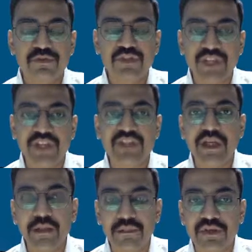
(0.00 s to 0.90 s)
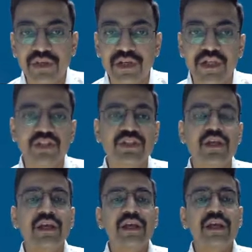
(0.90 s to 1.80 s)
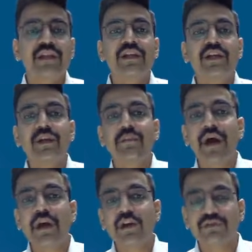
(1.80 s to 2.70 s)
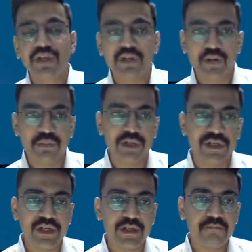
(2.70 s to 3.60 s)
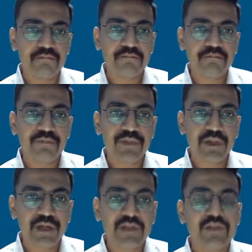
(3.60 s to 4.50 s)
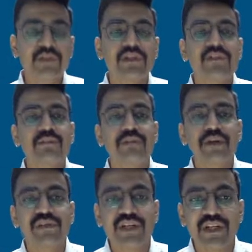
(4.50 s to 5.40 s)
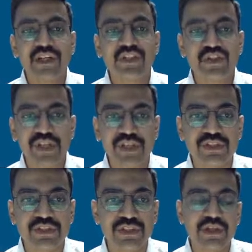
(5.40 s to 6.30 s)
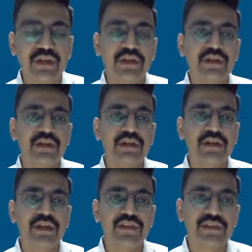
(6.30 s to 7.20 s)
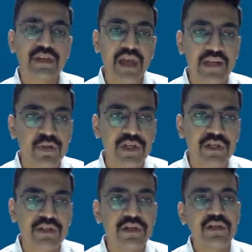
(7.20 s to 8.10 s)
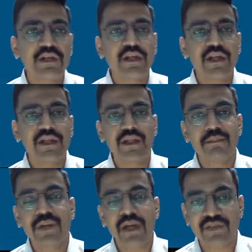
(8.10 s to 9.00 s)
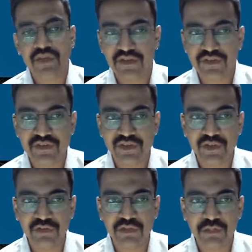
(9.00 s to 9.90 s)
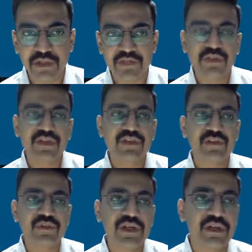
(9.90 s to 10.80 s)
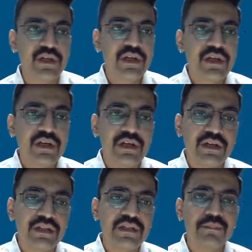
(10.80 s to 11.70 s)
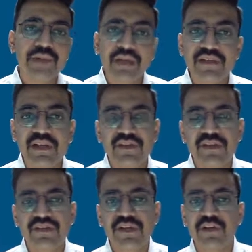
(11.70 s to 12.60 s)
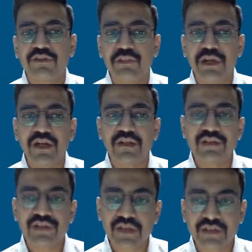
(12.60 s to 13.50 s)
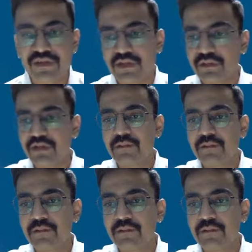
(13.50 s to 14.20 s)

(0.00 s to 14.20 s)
change in percentage in the demand of that commodity, right? So this percentage change is calculated in the price elasticity of demand. So this is what the price elasticity of demand is concerned with.